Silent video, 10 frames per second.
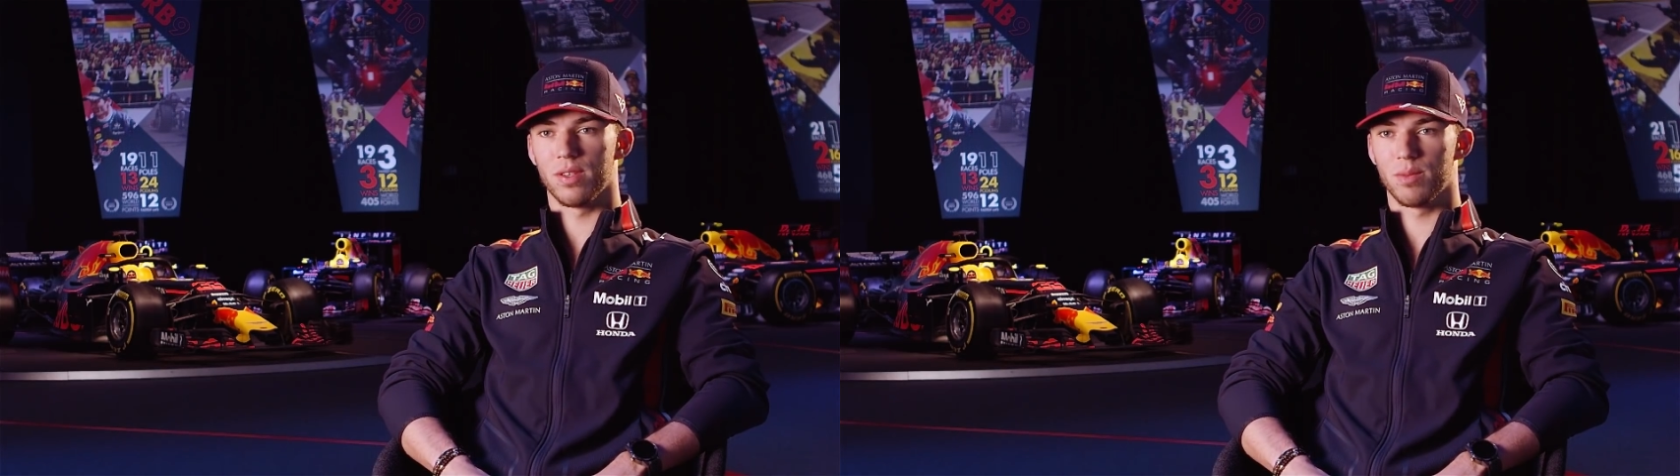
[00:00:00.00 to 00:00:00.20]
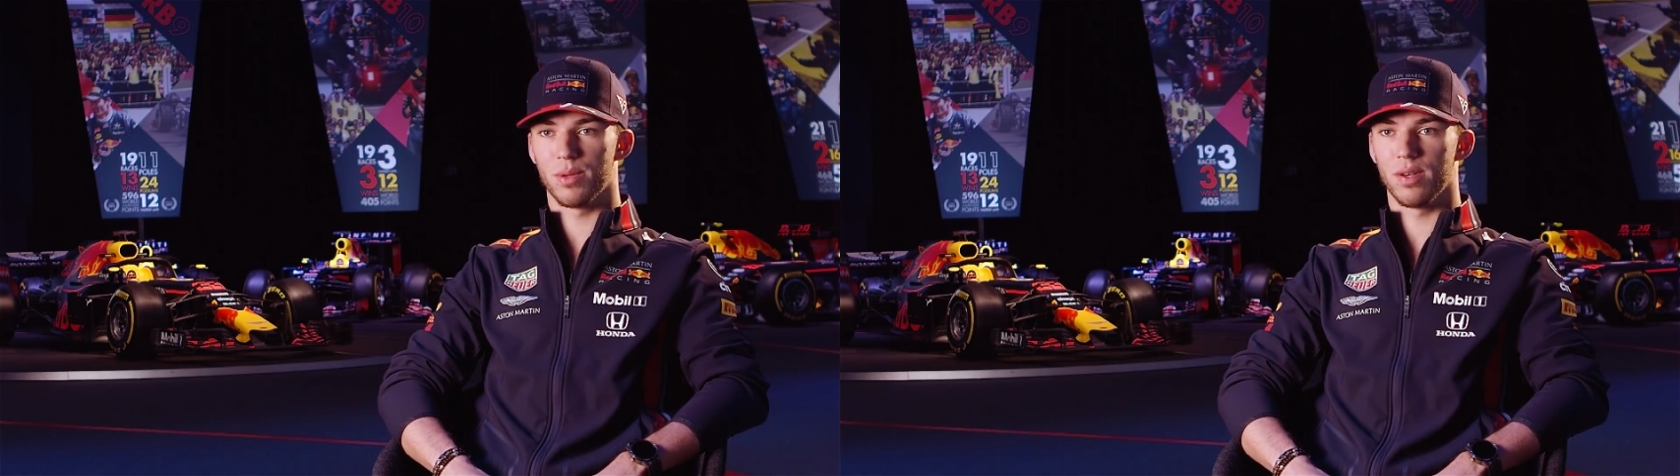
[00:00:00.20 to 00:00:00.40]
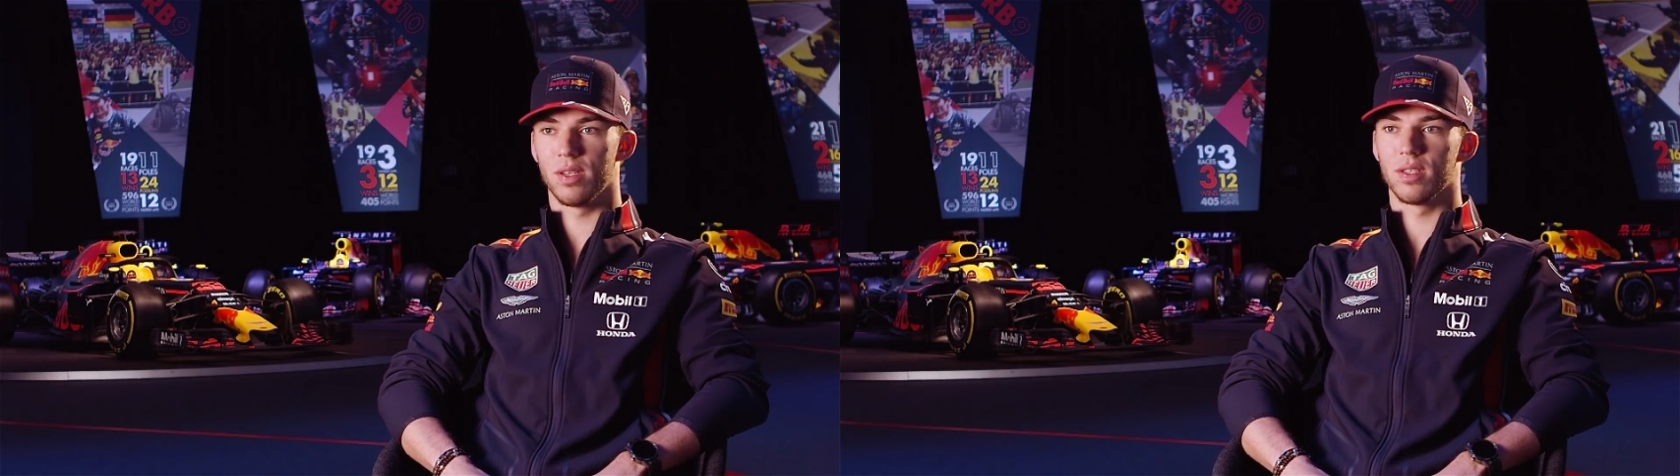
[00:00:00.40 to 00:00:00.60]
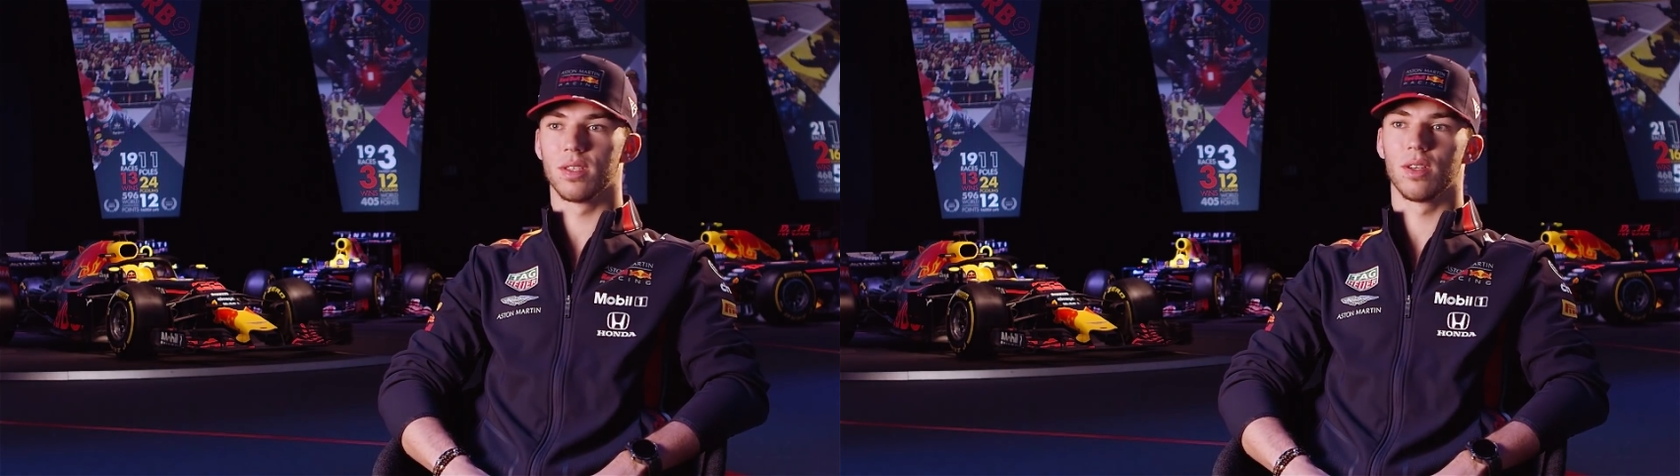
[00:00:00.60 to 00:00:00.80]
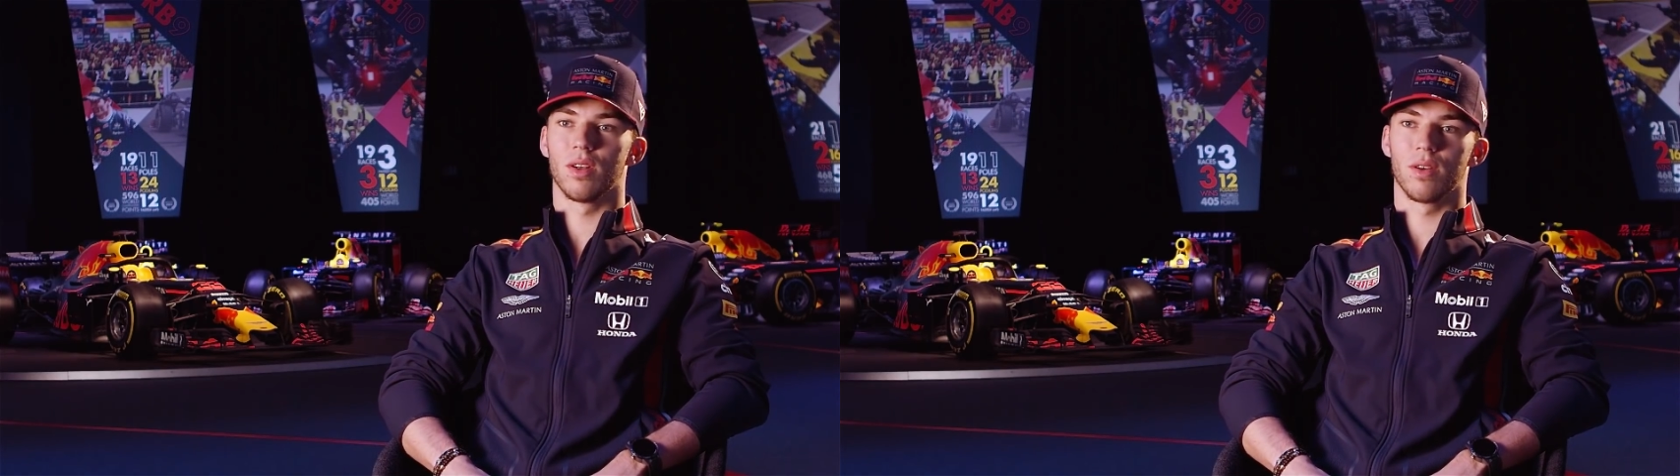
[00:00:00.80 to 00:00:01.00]

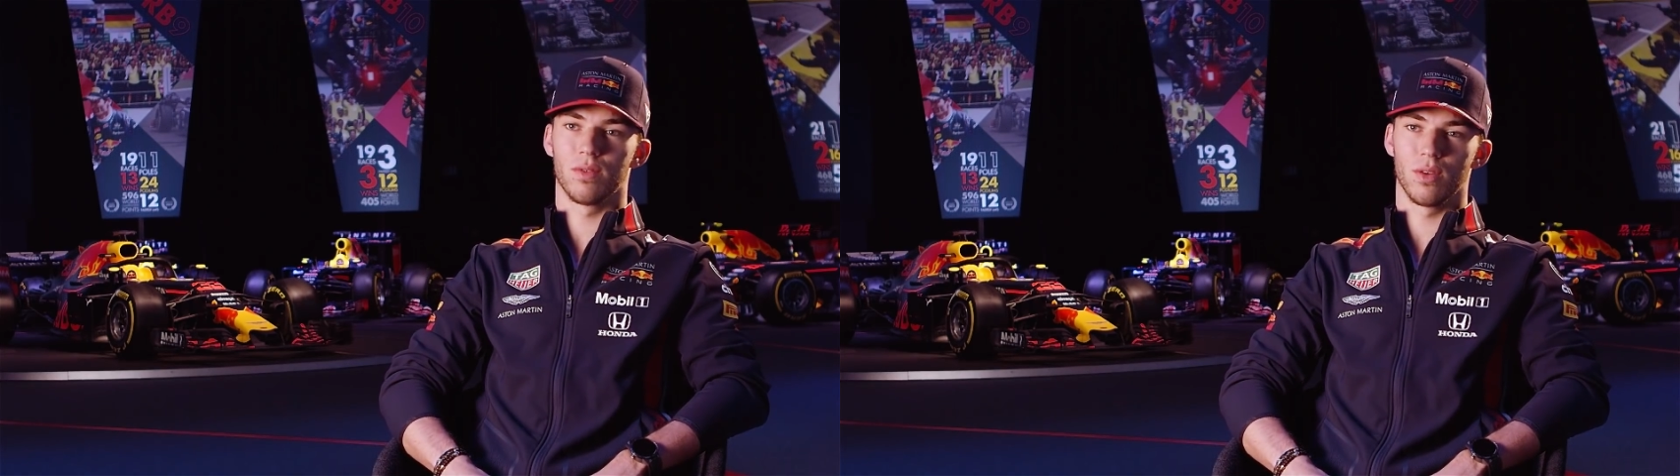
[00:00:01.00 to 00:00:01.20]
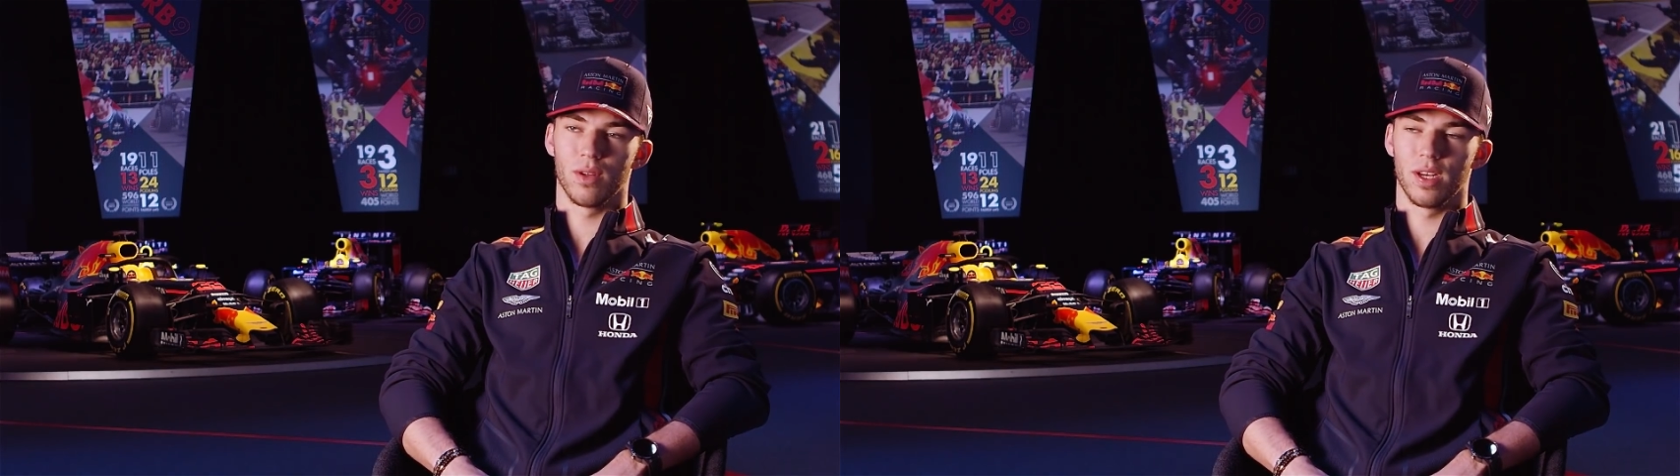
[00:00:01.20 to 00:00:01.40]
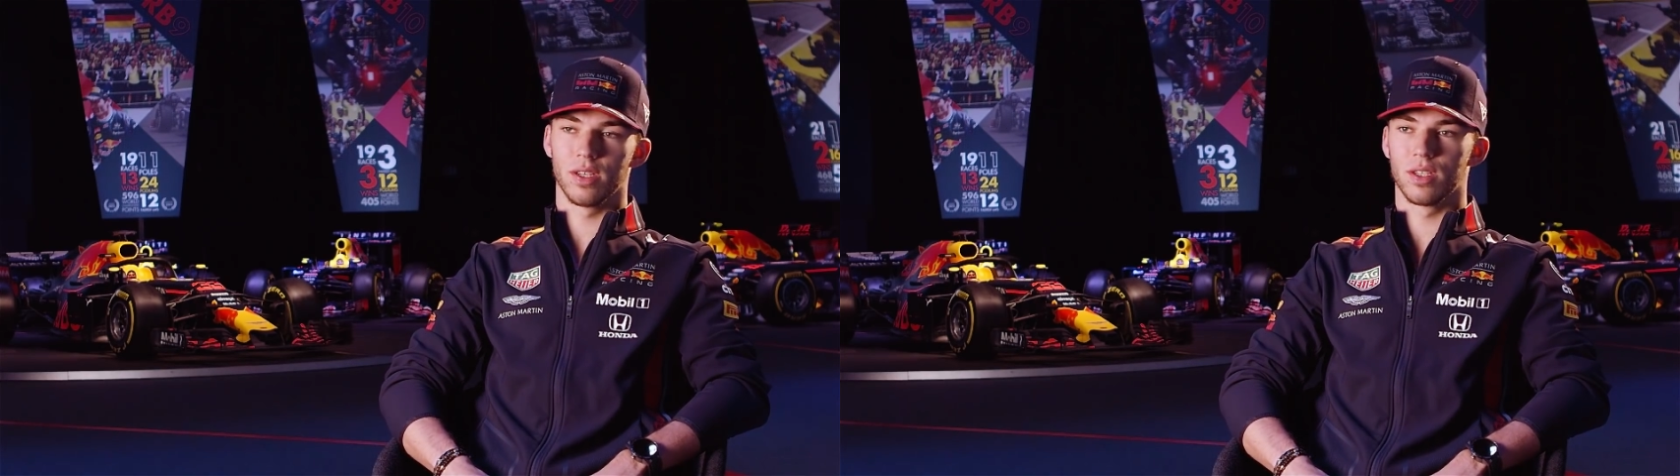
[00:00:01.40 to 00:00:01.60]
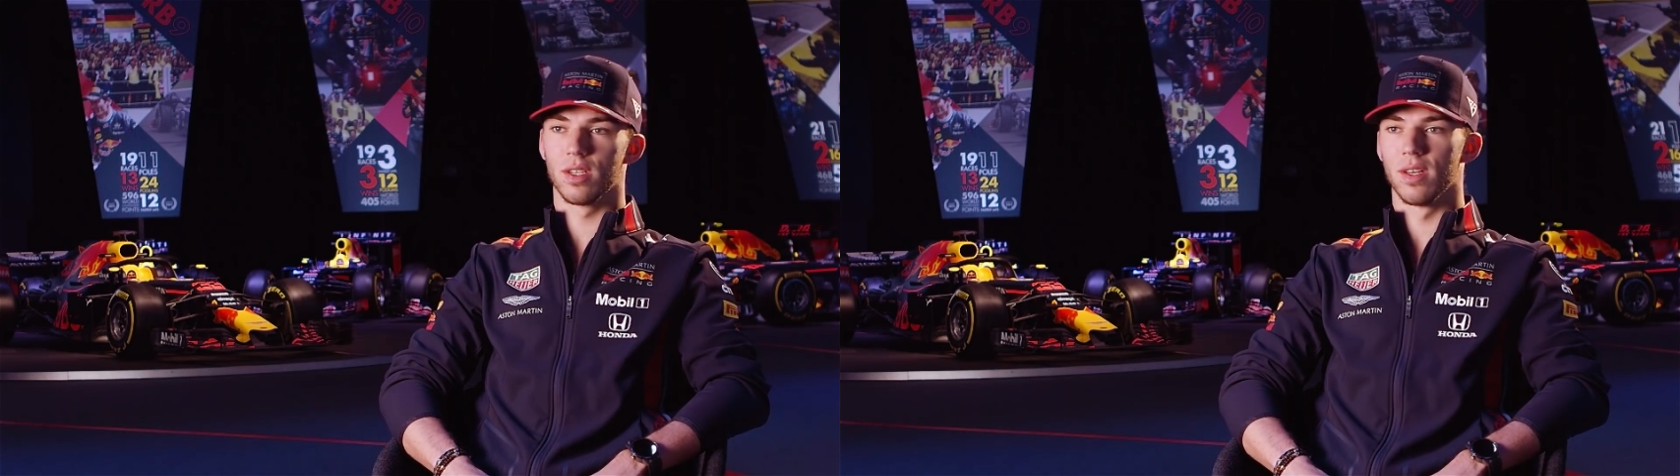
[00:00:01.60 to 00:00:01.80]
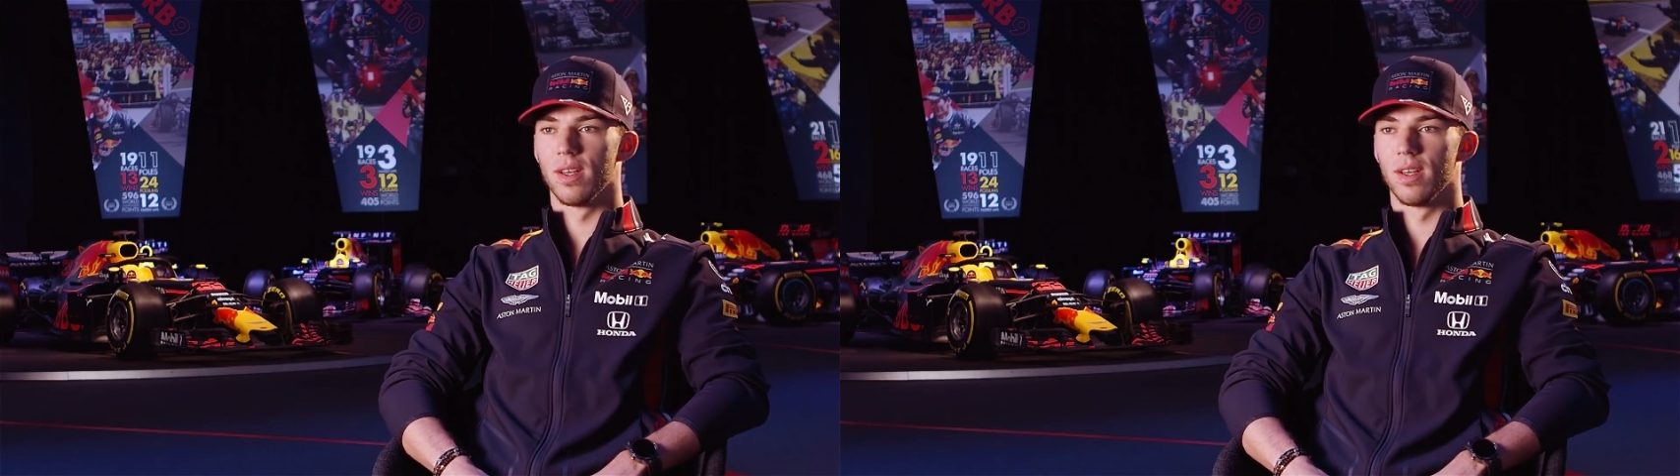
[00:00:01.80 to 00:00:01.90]
experience, a lot of knowledge.